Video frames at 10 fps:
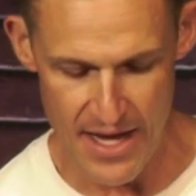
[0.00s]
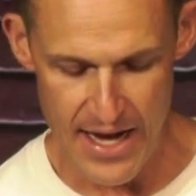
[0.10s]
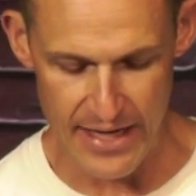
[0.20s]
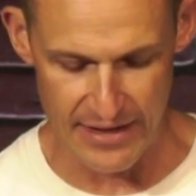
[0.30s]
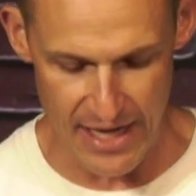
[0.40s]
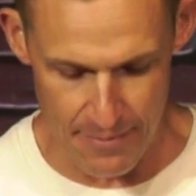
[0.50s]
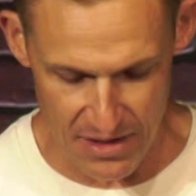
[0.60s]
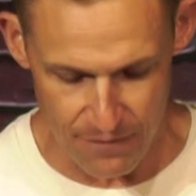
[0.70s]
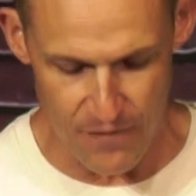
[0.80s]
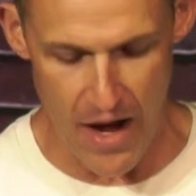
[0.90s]
in the name of the
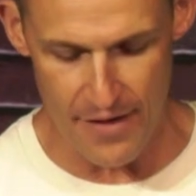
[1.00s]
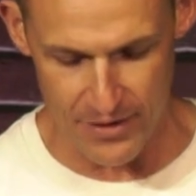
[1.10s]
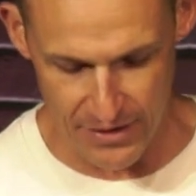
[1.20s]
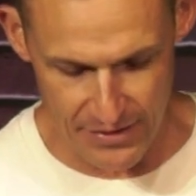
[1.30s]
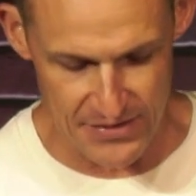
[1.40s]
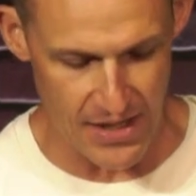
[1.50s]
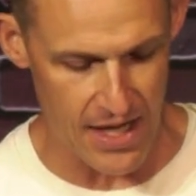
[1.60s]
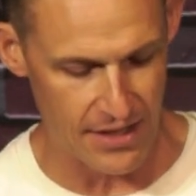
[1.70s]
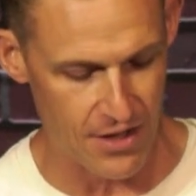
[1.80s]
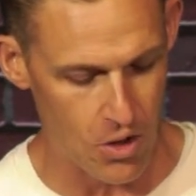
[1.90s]
Father, and the Son,
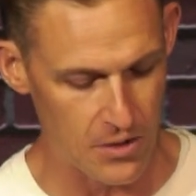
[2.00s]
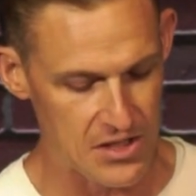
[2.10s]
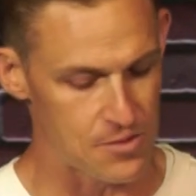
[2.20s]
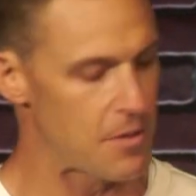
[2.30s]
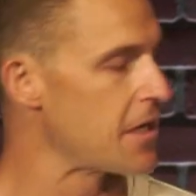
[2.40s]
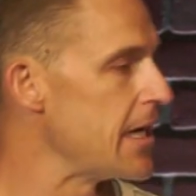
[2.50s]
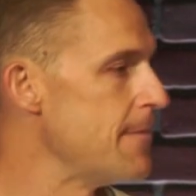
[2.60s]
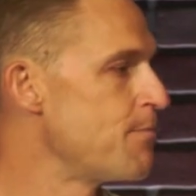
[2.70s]
and the Holy Spirit,